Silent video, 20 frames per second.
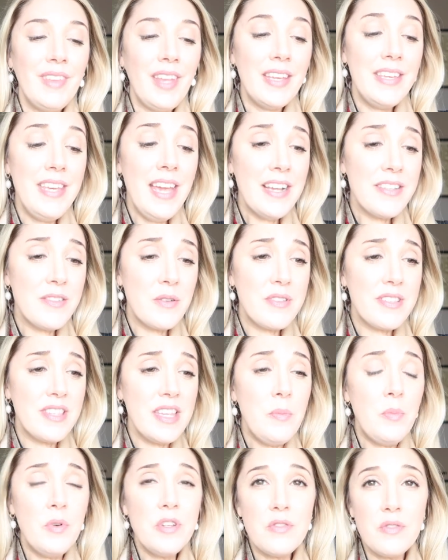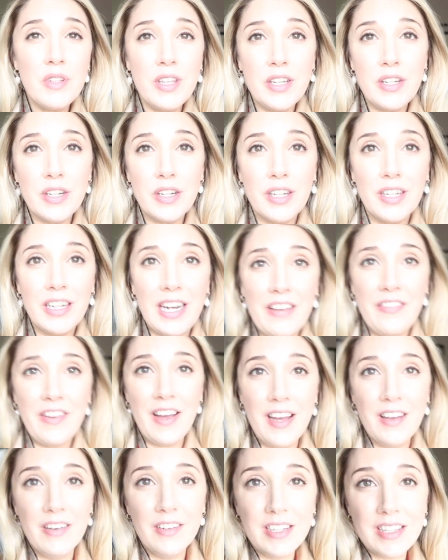yeah, so sleep was really good. I
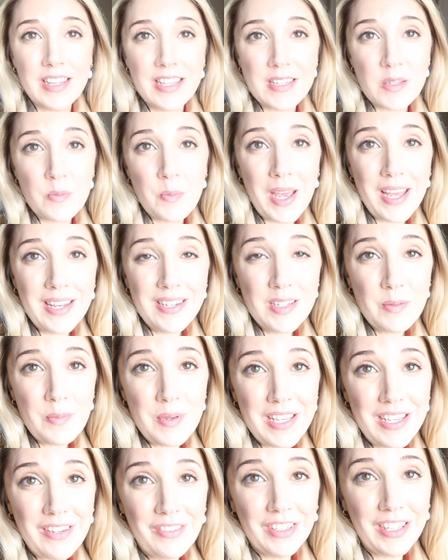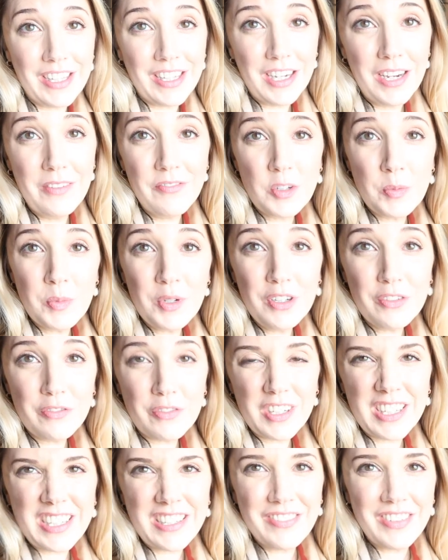found this bed to be really comfortable.
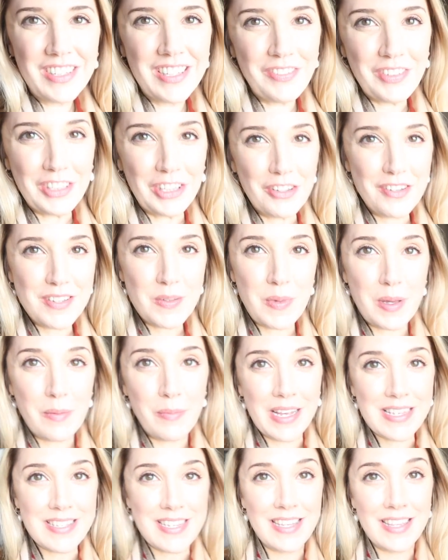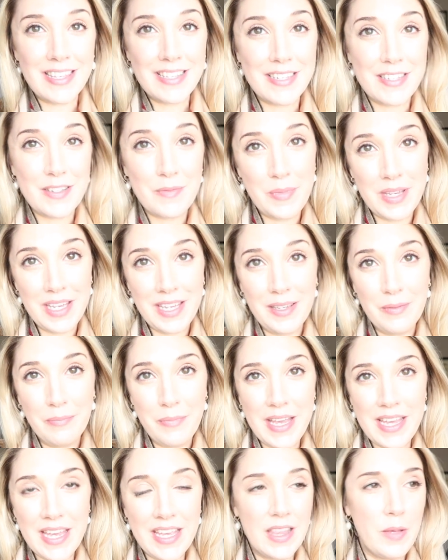Forgive it if it looks a bit messy. This is me
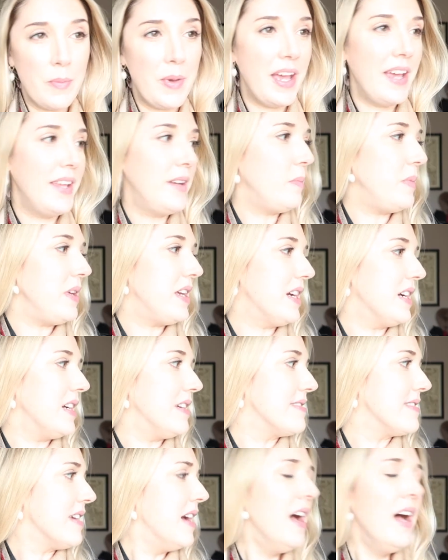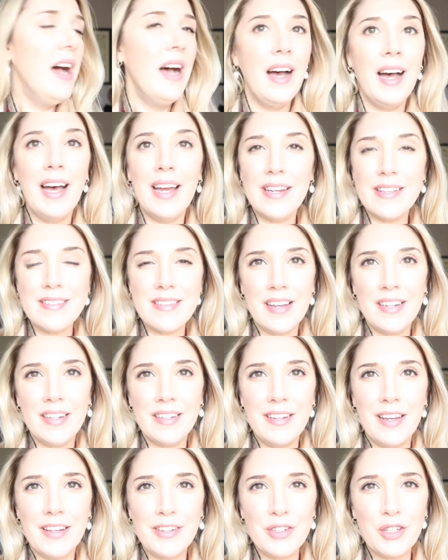making the bed because I
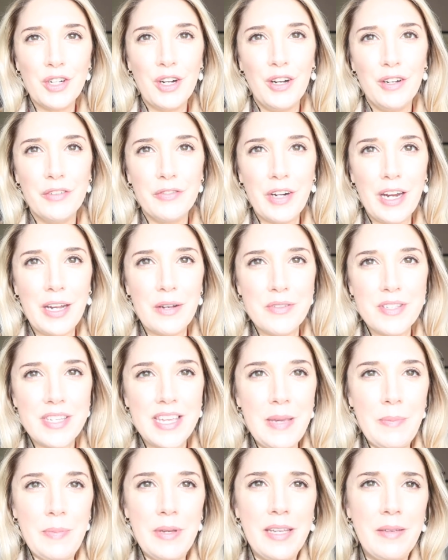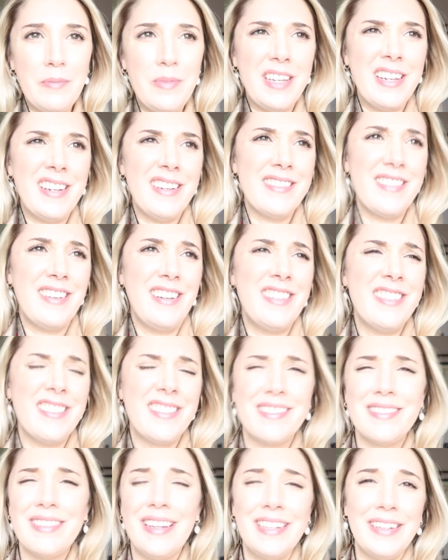decided not to call for housekeeping because I
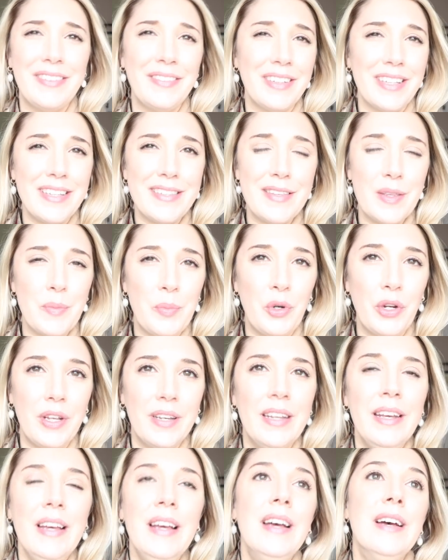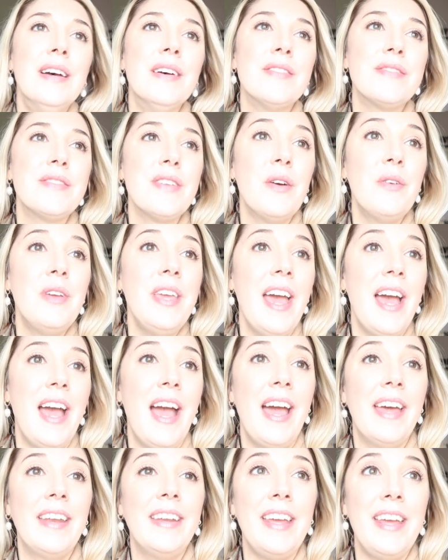just, I didn't really see the point. So yeah, I
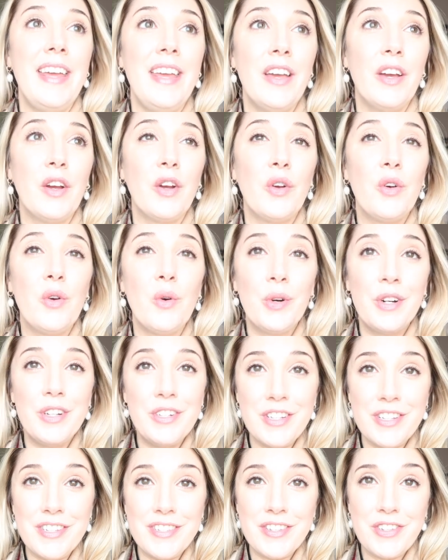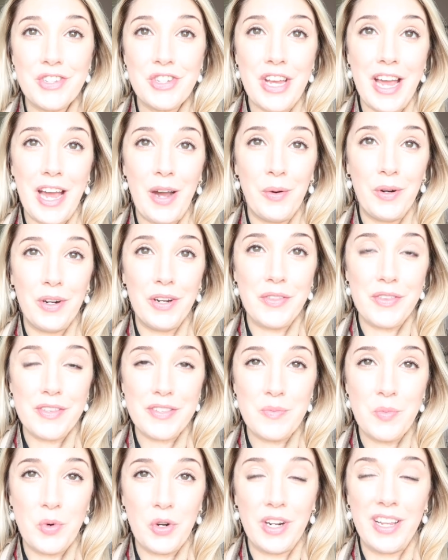had a gorgeous shower
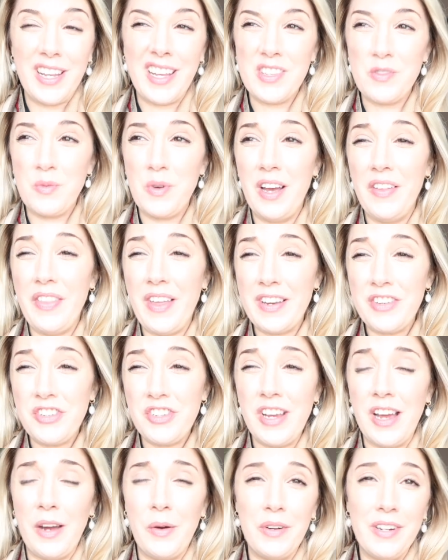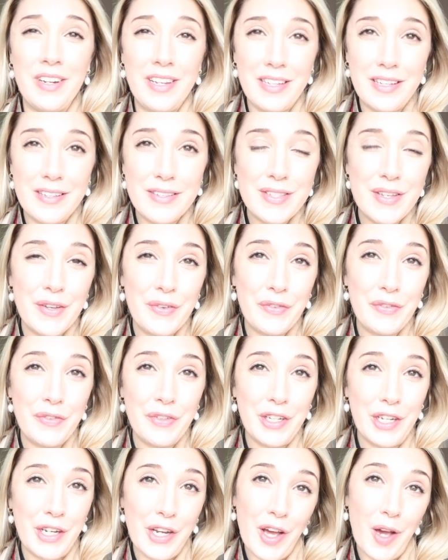this morning as well. That shower is
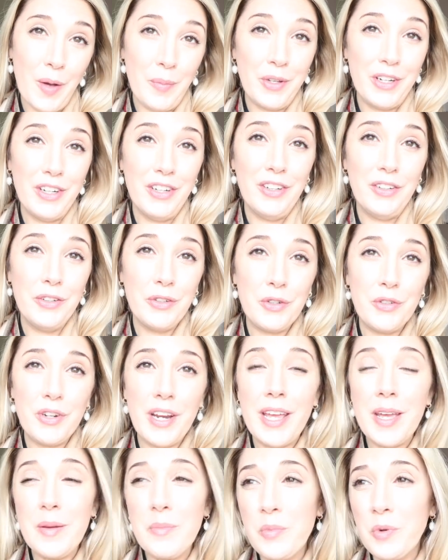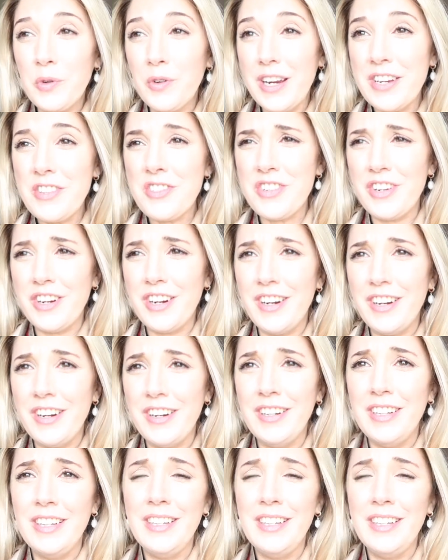phenomenal. Great pressure.